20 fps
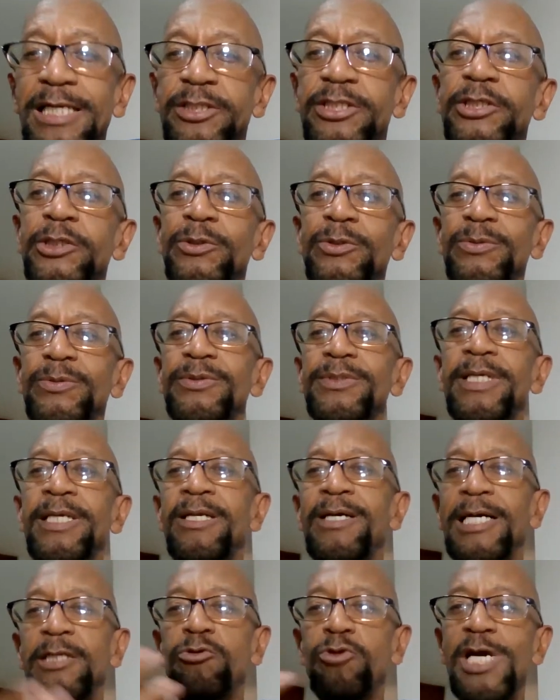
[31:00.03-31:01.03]
I do.
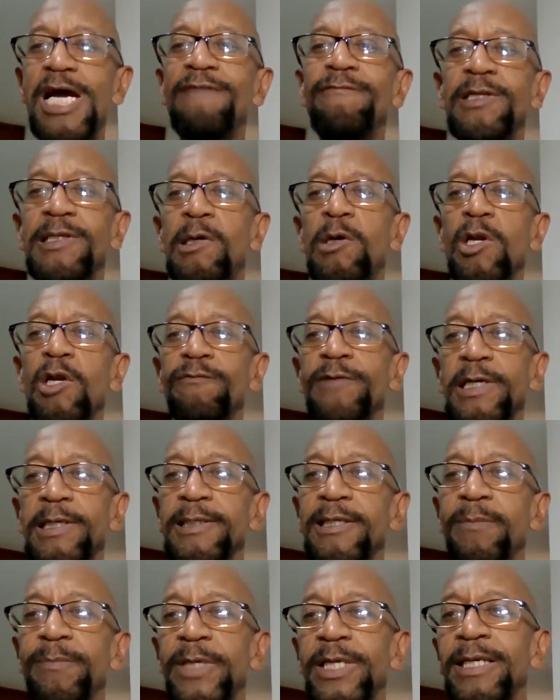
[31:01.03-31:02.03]
I travel all over
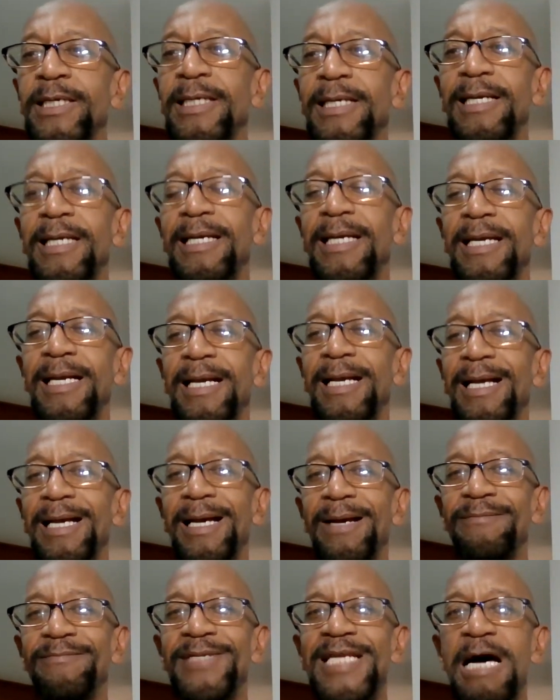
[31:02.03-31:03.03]
Colombia.
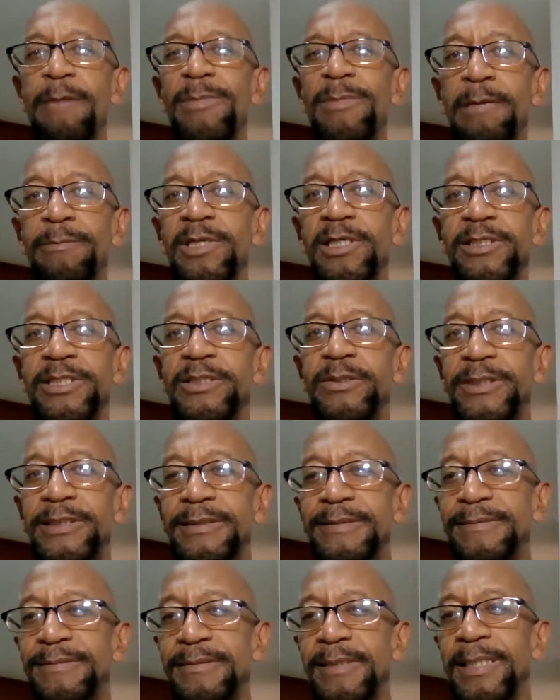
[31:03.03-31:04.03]
I'm not be able to do it.
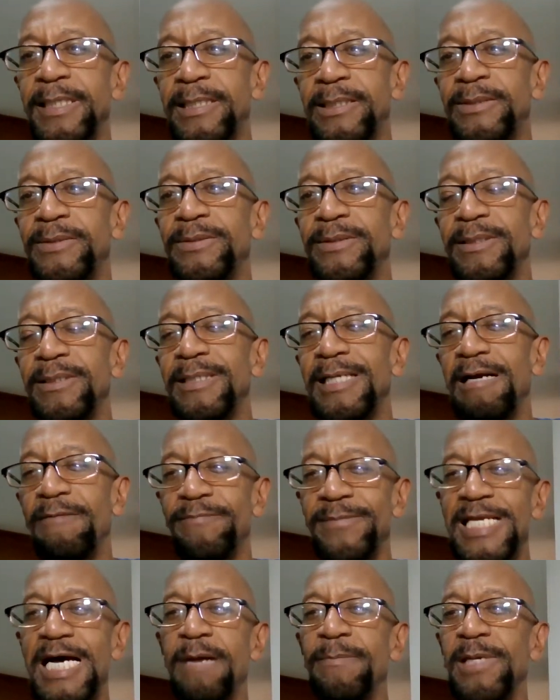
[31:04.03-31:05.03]
I'm
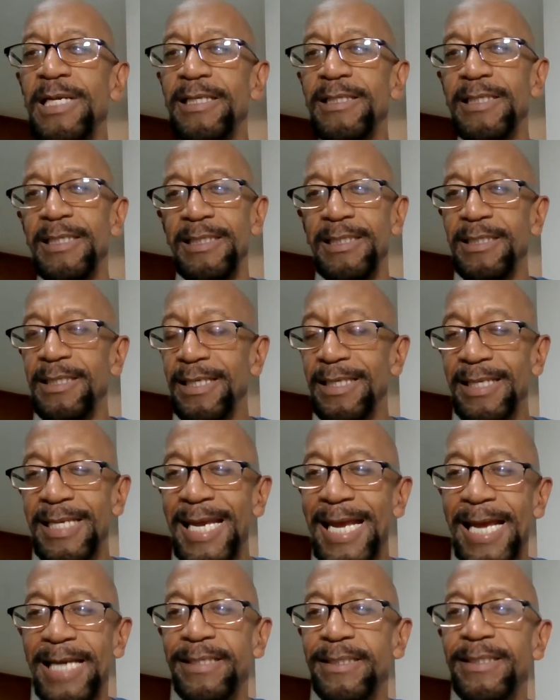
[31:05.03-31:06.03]
not I
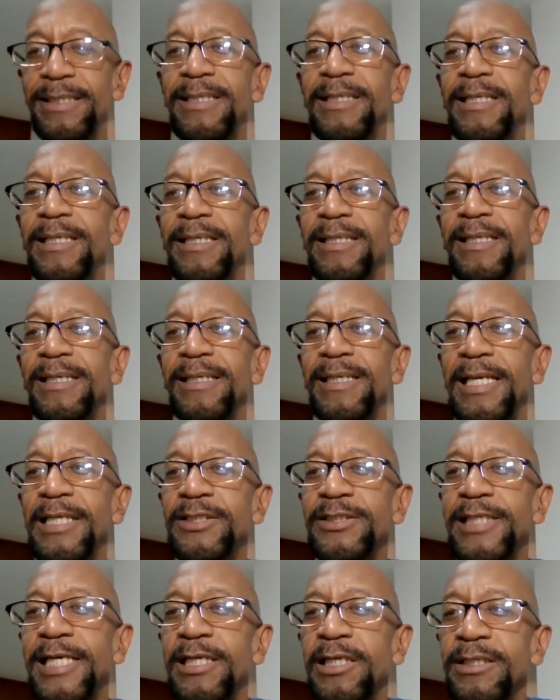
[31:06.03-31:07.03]
can't. It
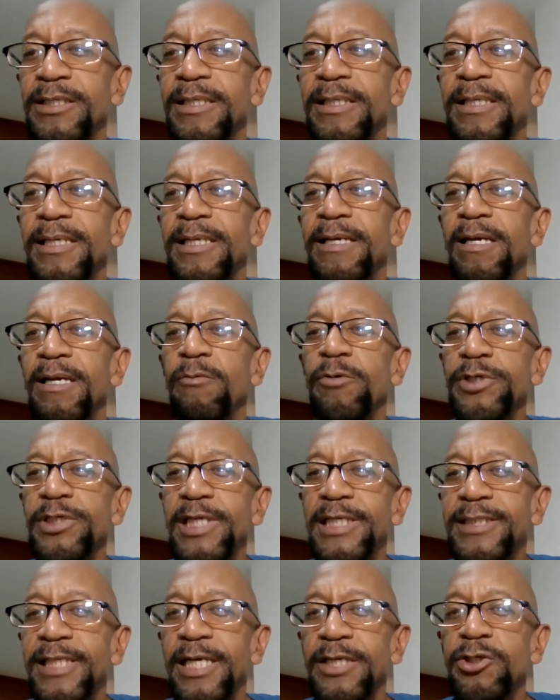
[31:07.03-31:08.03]
said originally
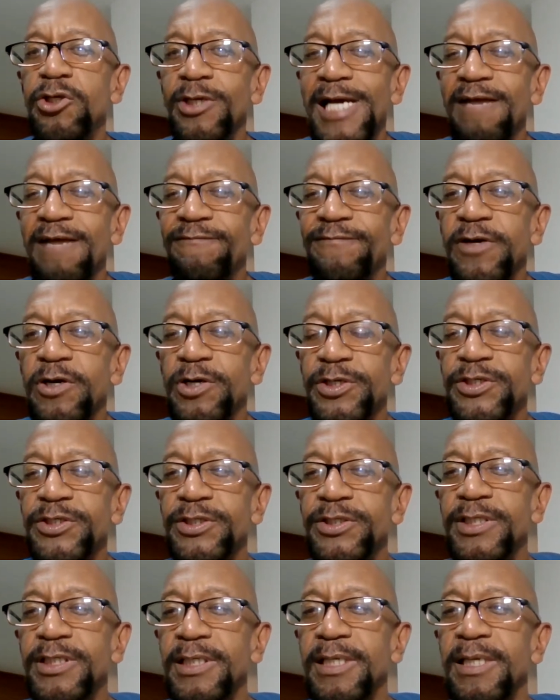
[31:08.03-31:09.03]
it said July
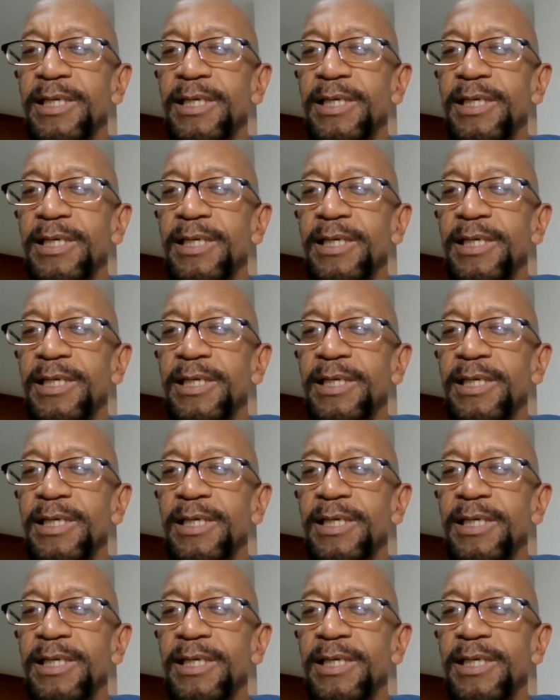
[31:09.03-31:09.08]
1st